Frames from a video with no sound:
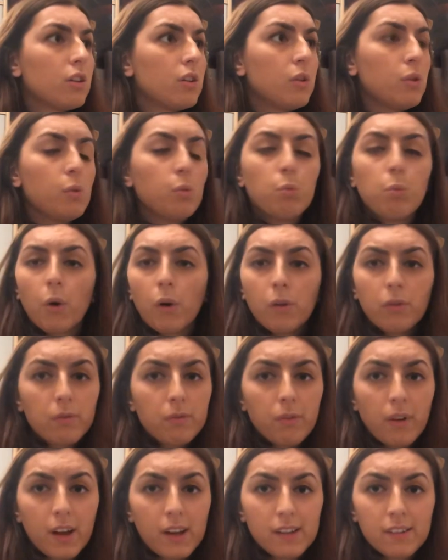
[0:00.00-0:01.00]
You won't
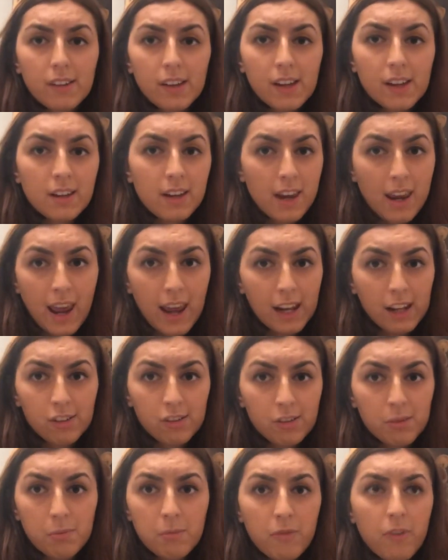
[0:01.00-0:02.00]
find it in a
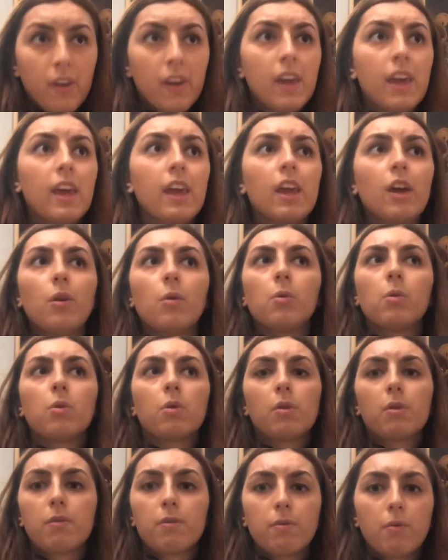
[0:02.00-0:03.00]
HMV or
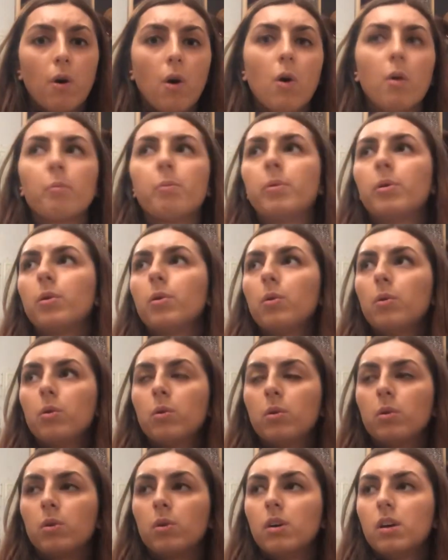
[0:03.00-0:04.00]
a FOP
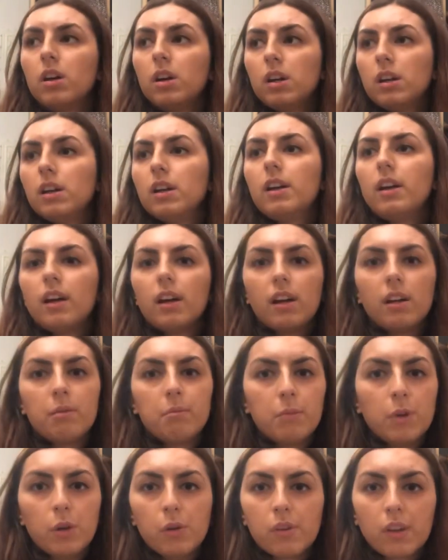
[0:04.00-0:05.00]
or a
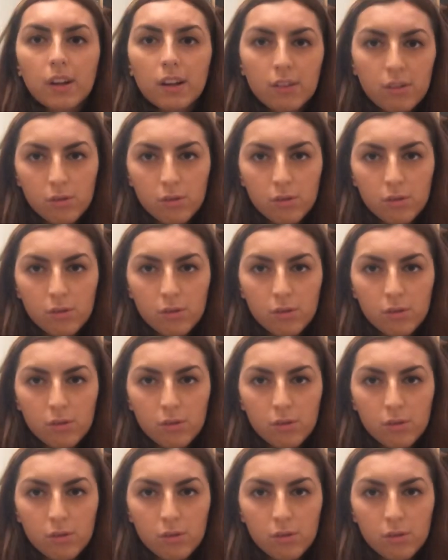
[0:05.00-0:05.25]
music